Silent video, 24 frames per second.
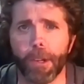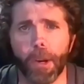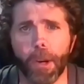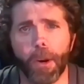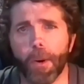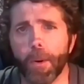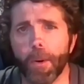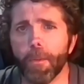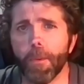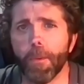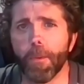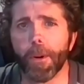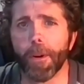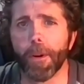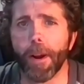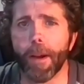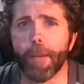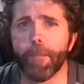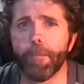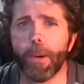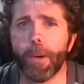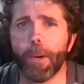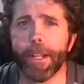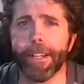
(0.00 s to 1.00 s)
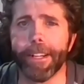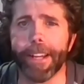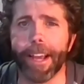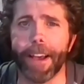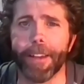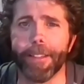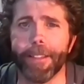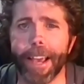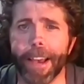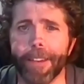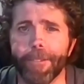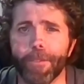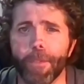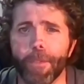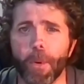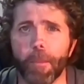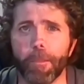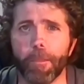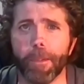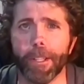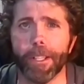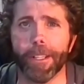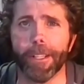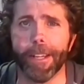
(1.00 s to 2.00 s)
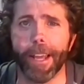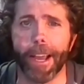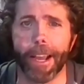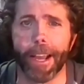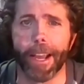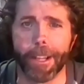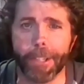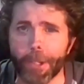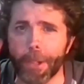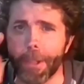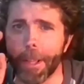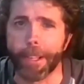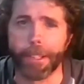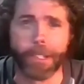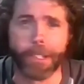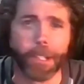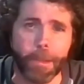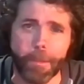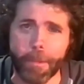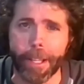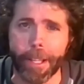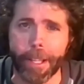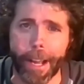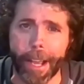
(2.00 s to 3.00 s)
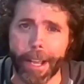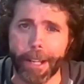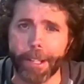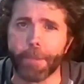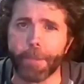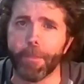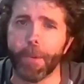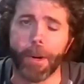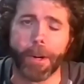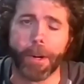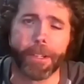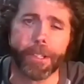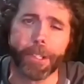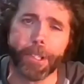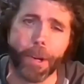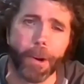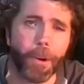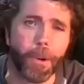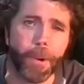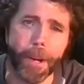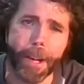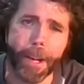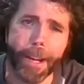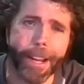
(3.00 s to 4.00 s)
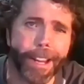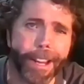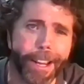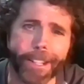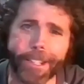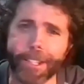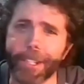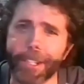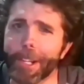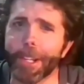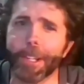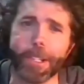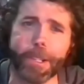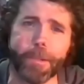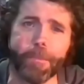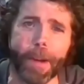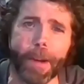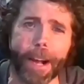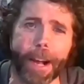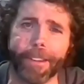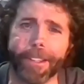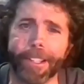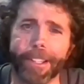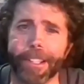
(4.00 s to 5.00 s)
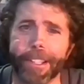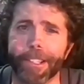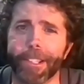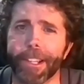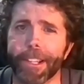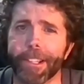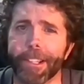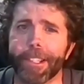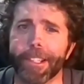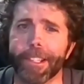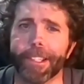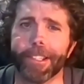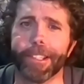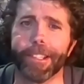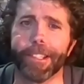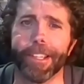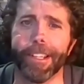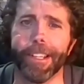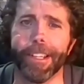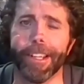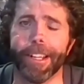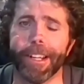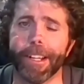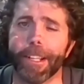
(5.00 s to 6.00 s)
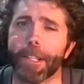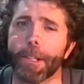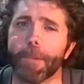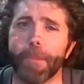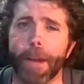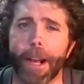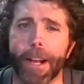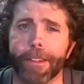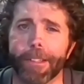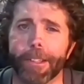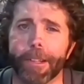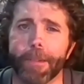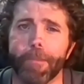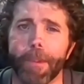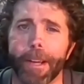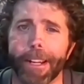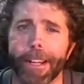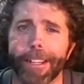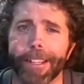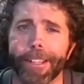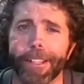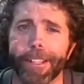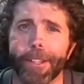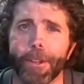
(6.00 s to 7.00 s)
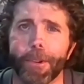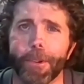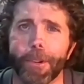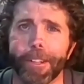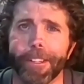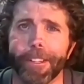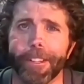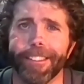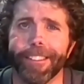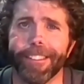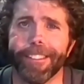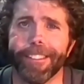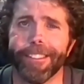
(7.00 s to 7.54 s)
So we're putting down that formula next. So that's going to be the next book. So it's just about consistency and it's about committing to do it.